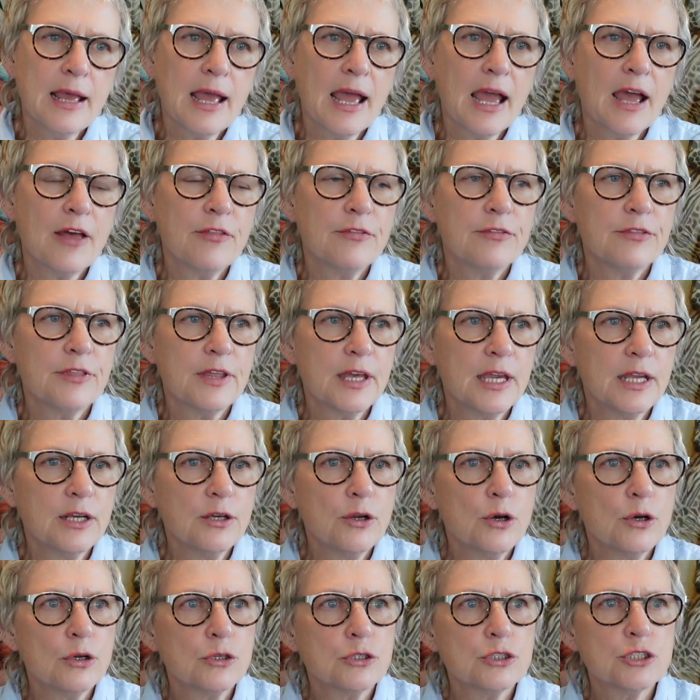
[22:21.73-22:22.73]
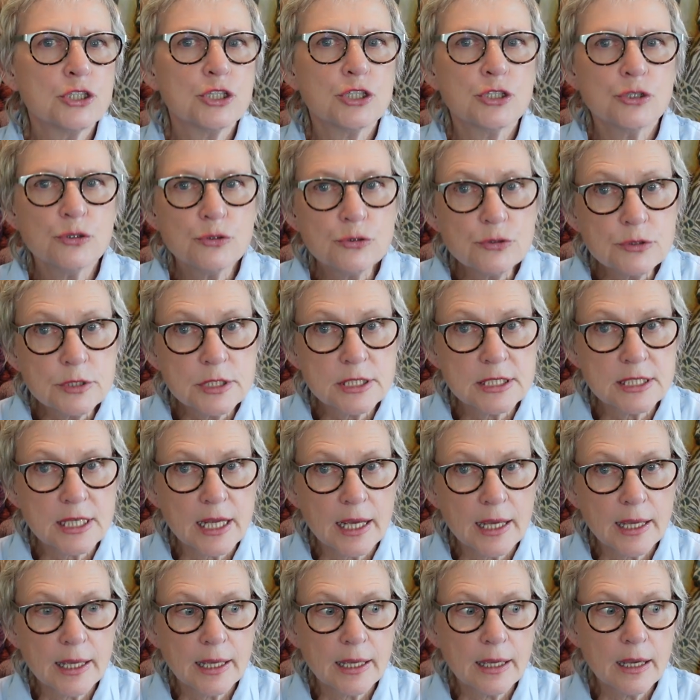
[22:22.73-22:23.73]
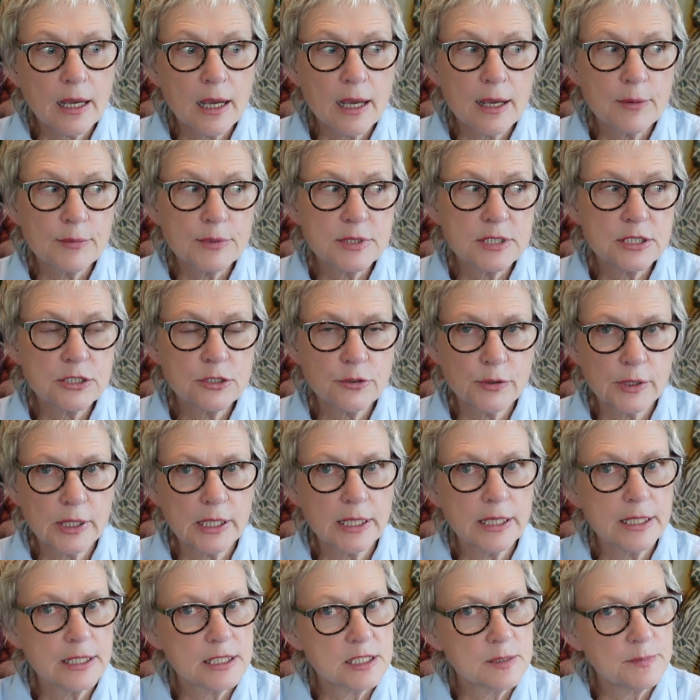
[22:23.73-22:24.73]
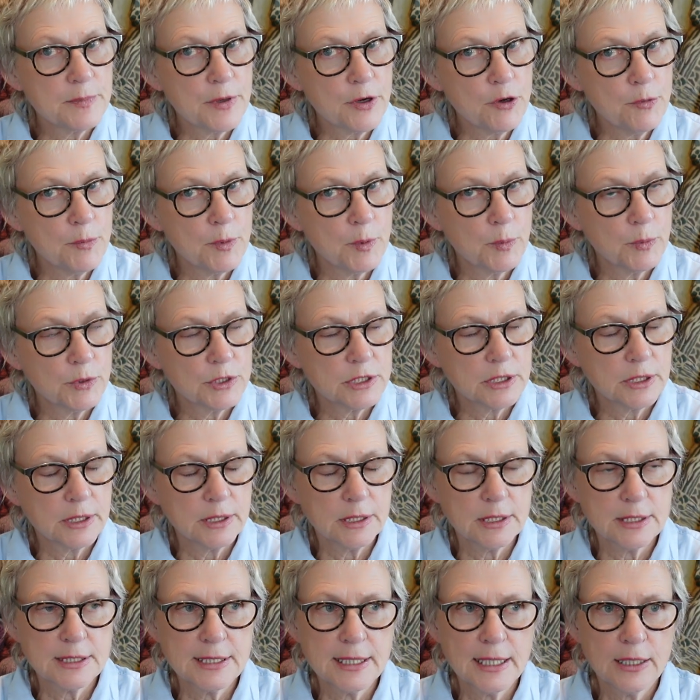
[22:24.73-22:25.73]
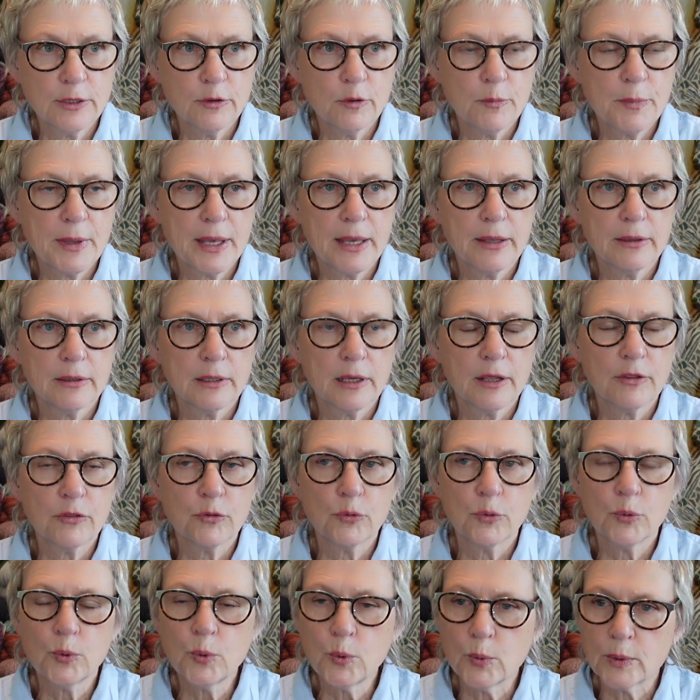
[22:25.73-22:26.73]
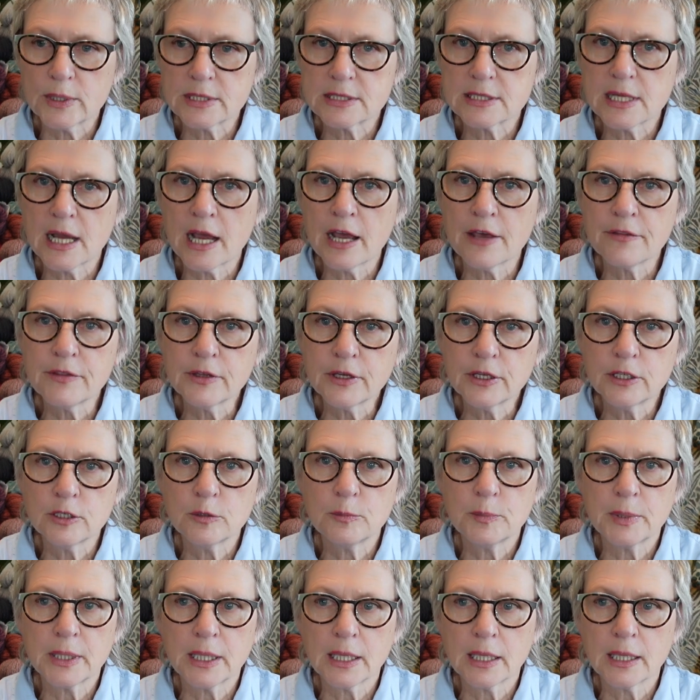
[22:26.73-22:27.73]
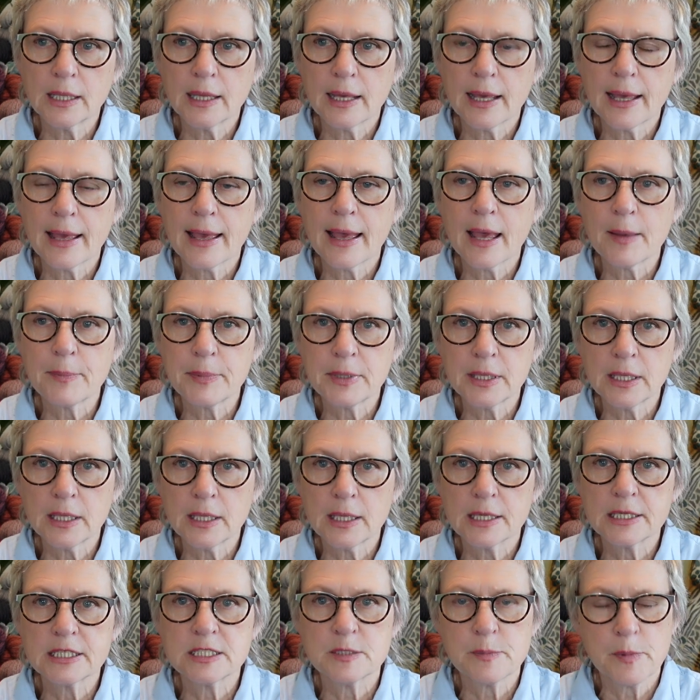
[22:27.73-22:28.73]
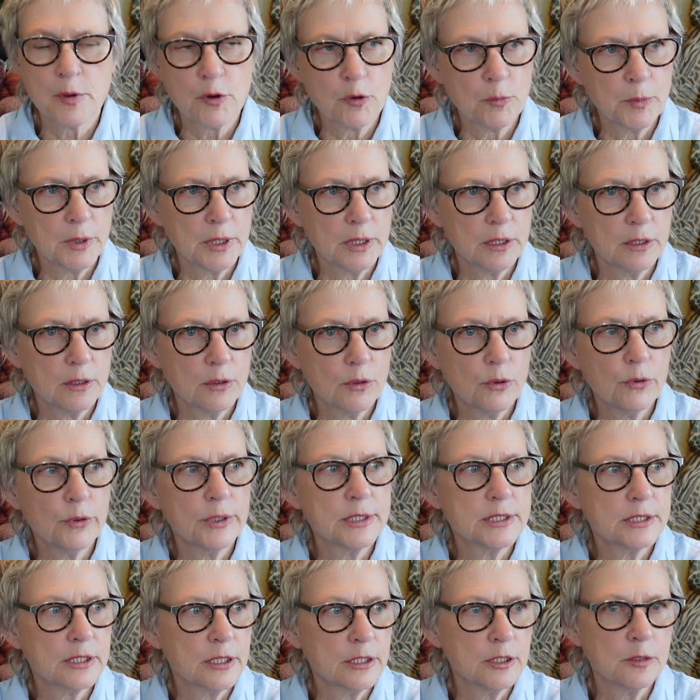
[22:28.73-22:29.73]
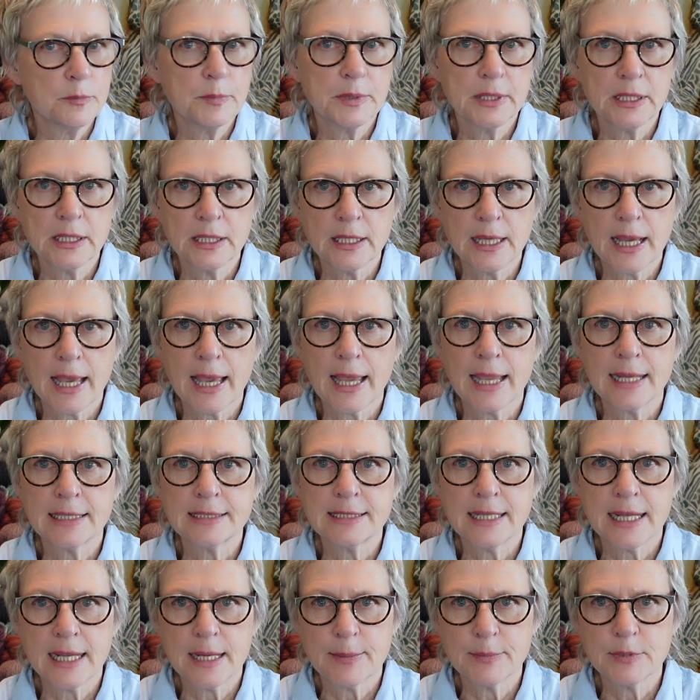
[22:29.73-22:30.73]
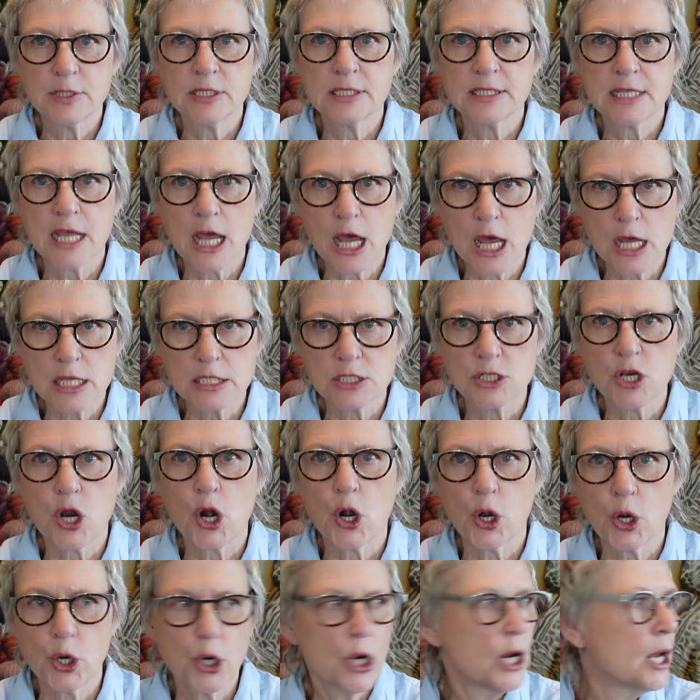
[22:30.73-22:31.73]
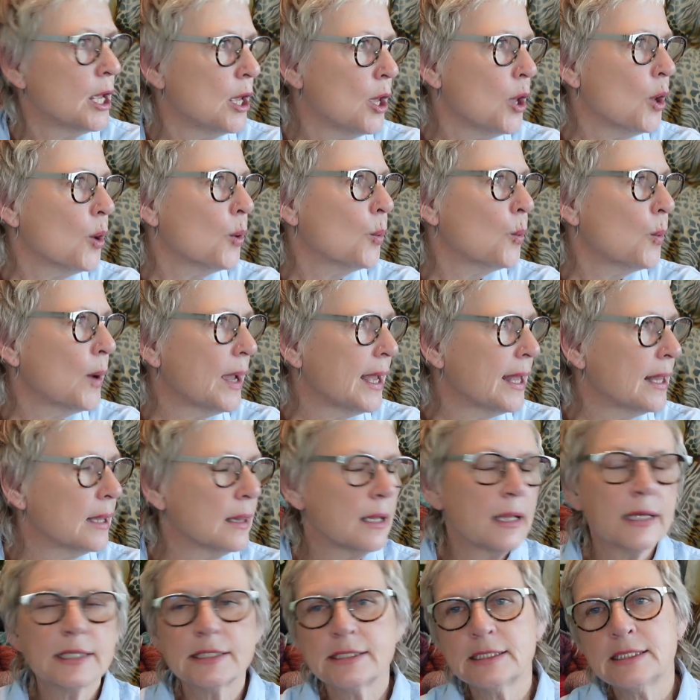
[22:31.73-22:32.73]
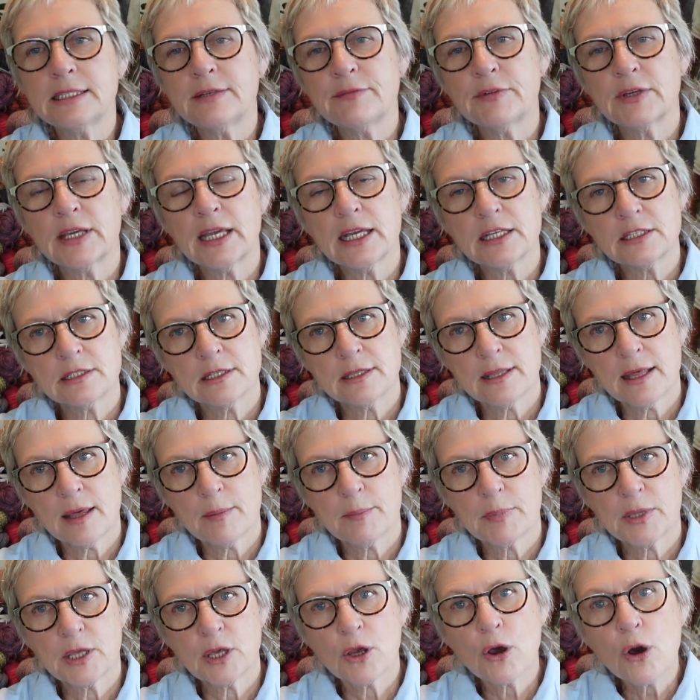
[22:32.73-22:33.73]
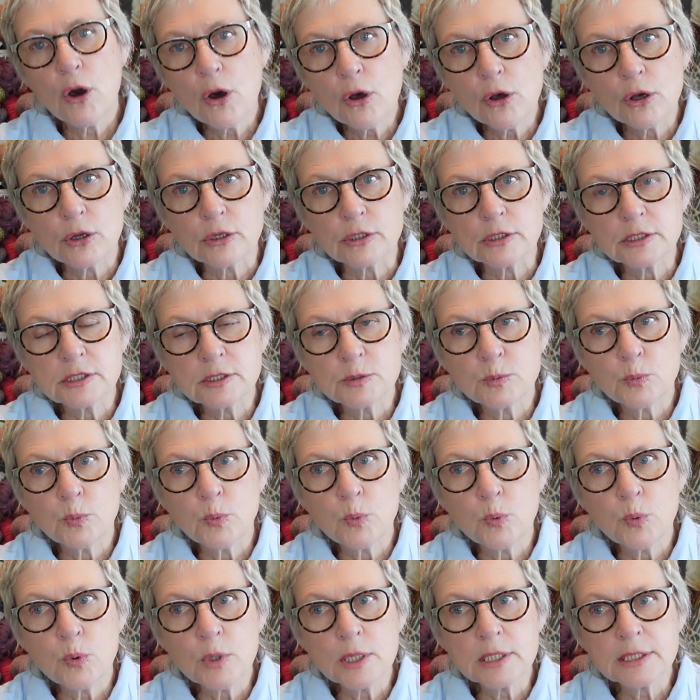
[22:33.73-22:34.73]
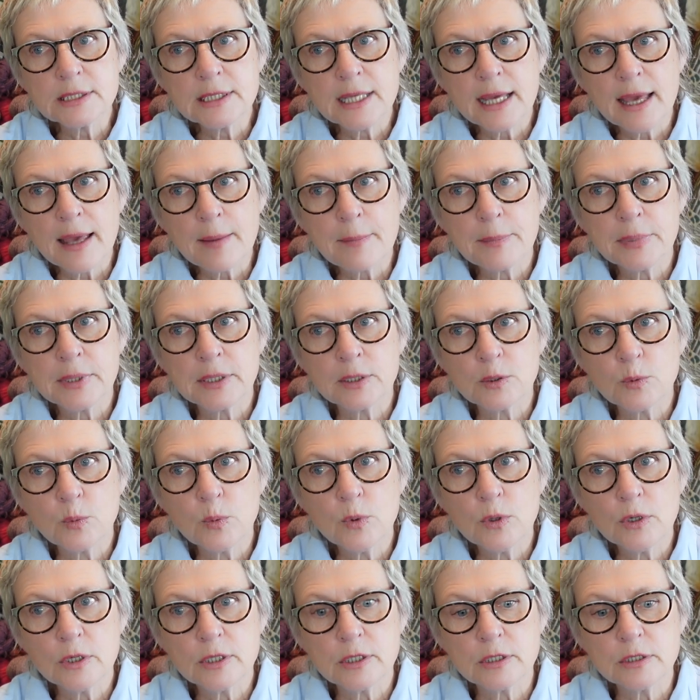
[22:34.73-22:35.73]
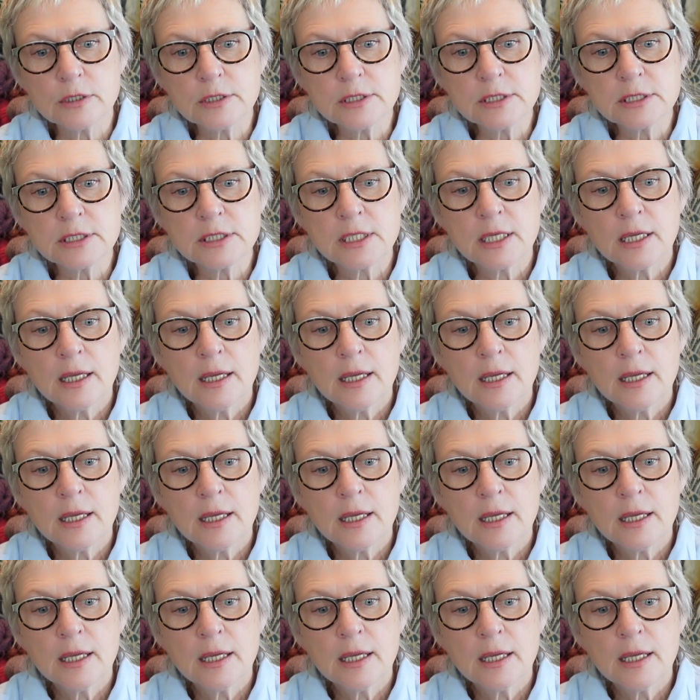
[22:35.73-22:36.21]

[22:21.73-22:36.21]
And then on Tuesday, I was doing an experiment, which I'm going to tell you about. And I thought, oh, it's either going to be a happy experiment or it's going to be a damn disaster. Well, it didn't even get to that, because what happened was